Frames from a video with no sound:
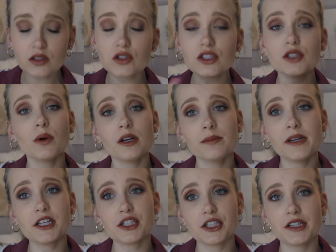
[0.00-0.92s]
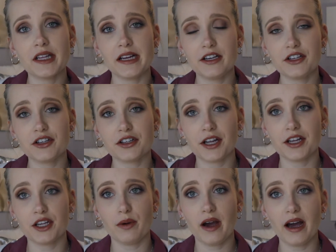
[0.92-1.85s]
So you want to make sure that in your
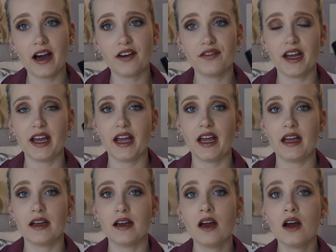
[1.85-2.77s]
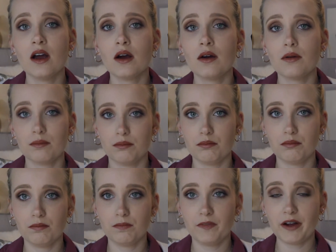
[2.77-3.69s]
kit you have a
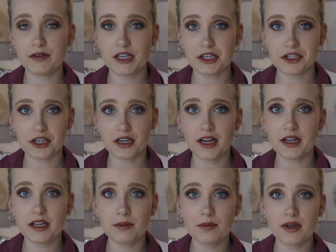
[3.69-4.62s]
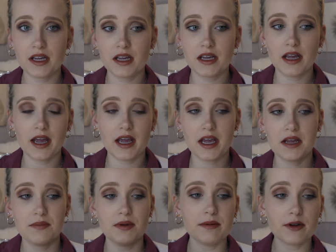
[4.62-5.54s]
foundation. It can be
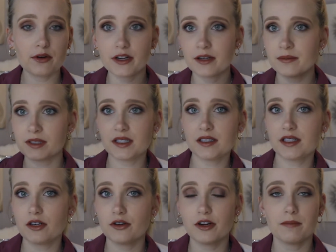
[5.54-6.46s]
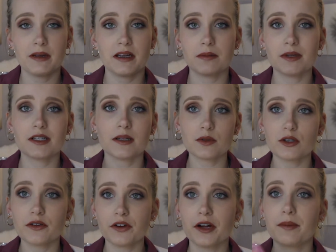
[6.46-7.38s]
a BB cream, a CC cream, it can be some
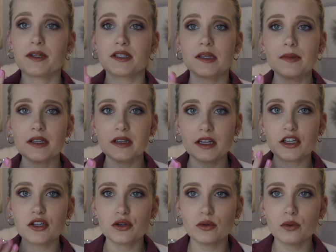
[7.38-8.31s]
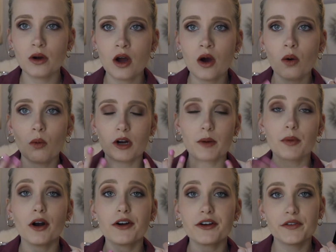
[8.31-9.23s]
sort of cream, but something that you want to
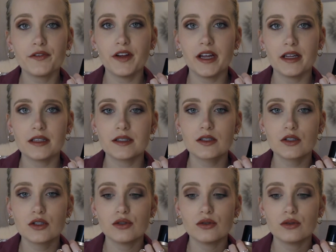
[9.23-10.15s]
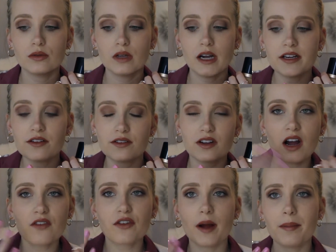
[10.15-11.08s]
put on your face to kind of
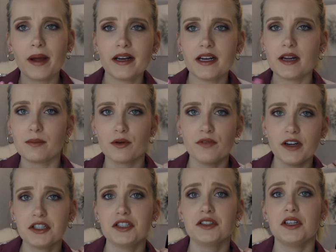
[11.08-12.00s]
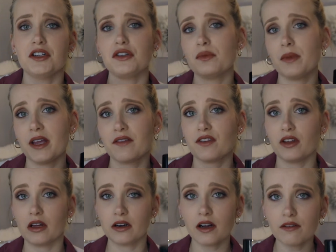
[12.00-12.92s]
cover up any imperfections that you may
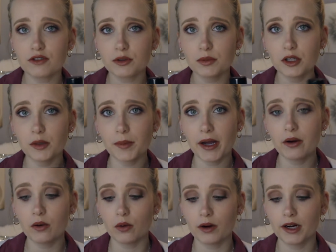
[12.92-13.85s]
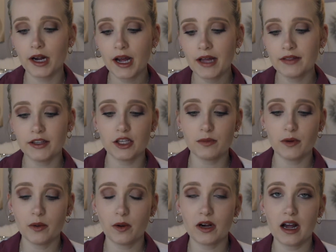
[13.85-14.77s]
feel uncomfortable about or that you
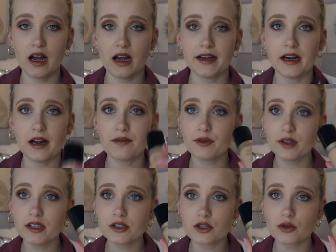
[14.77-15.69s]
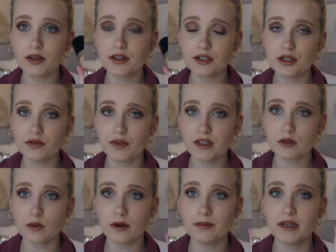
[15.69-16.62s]
may want to hide. I really enjoy the Too
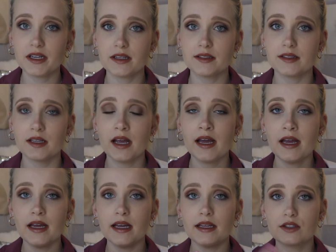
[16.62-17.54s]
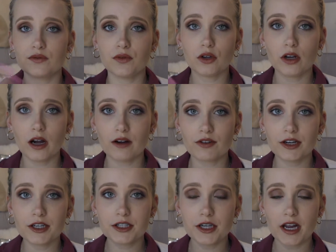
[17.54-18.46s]
Faced one because it's full
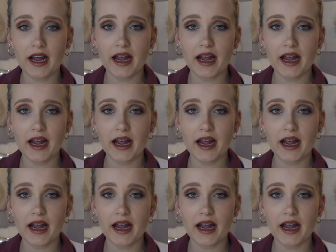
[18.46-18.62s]
coverage,